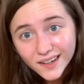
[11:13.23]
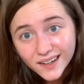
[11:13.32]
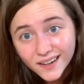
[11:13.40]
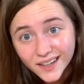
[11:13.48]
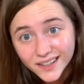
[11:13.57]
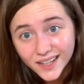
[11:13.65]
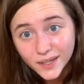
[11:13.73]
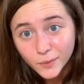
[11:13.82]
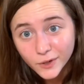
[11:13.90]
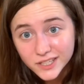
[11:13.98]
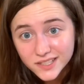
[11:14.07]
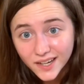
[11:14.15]
and then I'm
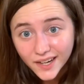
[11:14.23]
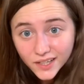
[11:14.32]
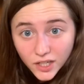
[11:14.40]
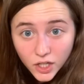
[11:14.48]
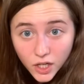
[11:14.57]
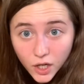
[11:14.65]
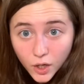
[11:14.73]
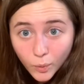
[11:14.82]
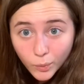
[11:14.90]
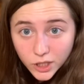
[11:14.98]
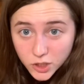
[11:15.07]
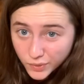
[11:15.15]
going to decide
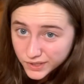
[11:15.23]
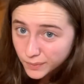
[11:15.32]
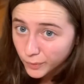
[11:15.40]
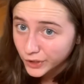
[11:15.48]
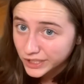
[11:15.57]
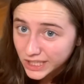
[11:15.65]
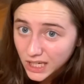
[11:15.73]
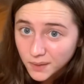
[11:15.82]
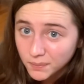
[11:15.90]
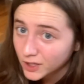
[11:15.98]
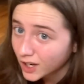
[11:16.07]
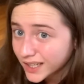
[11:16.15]
which ones I'm going to keep
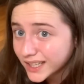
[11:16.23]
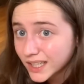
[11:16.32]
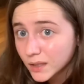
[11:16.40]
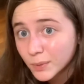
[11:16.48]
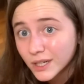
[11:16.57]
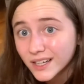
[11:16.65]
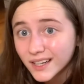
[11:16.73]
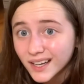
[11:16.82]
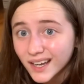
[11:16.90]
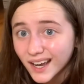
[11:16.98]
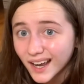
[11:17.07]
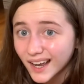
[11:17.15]
and not keep,
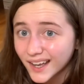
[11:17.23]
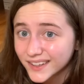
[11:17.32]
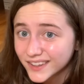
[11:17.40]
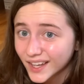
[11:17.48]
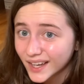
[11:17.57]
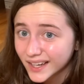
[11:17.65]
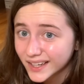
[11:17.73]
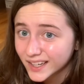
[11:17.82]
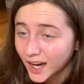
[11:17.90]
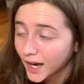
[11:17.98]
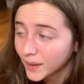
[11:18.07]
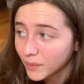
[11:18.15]
and then
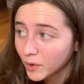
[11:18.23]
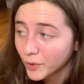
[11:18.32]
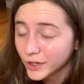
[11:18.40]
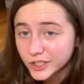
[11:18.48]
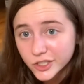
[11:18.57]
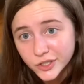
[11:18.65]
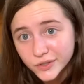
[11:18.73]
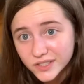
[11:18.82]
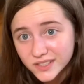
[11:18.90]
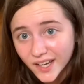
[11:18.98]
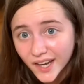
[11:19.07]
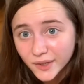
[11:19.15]
I'm going to
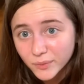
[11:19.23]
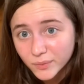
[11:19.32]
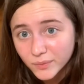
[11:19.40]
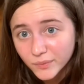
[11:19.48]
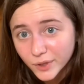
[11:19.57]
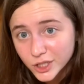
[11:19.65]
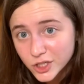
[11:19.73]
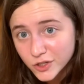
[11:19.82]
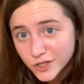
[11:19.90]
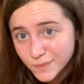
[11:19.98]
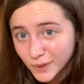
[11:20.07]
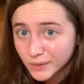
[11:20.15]
decide which
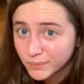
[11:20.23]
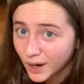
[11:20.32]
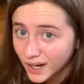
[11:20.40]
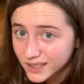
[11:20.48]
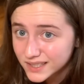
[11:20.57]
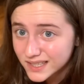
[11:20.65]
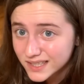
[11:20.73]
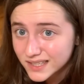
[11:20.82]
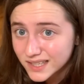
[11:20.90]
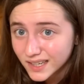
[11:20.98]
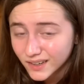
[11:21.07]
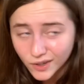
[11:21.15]
shoes to put in boxes,
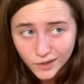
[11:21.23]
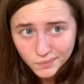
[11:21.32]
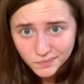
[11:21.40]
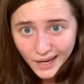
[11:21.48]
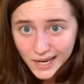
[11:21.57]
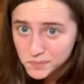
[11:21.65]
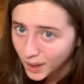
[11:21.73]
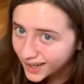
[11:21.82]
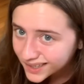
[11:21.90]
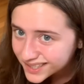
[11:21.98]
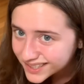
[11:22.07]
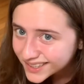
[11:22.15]
or a
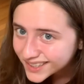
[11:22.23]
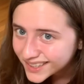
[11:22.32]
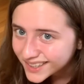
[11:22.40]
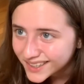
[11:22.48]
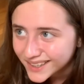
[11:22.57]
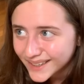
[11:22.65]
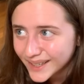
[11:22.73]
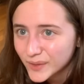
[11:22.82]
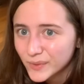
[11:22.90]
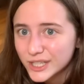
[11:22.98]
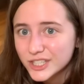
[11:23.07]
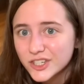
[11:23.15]
box, and
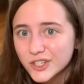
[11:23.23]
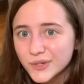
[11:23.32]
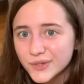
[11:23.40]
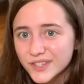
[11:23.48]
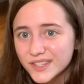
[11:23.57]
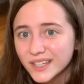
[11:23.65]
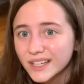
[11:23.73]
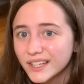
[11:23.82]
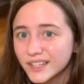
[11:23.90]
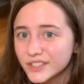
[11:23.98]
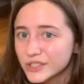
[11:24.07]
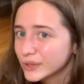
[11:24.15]
which shoes
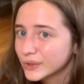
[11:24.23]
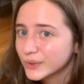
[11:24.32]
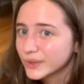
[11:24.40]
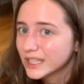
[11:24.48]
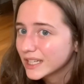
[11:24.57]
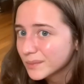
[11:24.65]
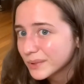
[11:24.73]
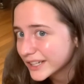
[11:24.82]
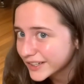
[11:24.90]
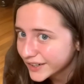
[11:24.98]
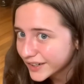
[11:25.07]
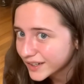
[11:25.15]
to keep
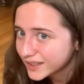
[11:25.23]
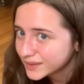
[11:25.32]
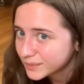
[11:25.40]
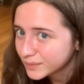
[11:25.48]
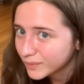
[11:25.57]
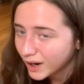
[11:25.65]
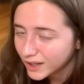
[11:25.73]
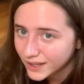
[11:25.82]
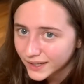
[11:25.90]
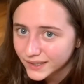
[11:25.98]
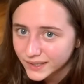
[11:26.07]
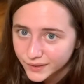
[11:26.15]
here while
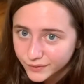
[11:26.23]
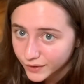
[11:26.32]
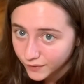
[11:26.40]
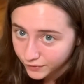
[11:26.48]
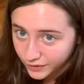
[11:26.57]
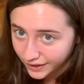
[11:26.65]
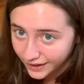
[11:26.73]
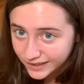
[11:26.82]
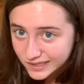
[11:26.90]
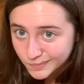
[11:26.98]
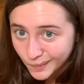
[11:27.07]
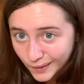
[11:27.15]
I live here for the
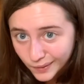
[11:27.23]
next month.